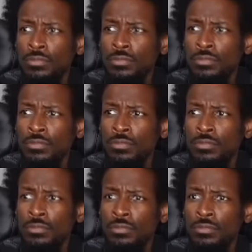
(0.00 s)

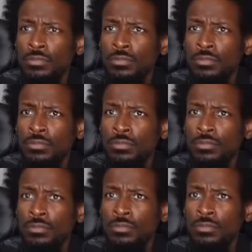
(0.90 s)

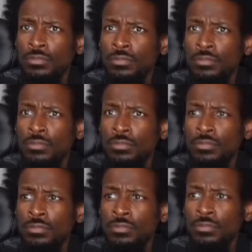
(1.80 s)

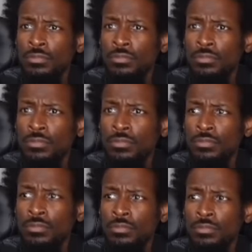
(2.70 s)

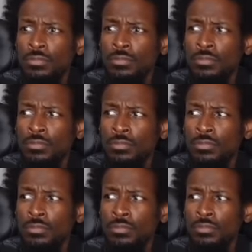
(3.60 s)

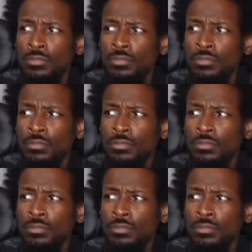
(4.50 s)
This person isn't speaking.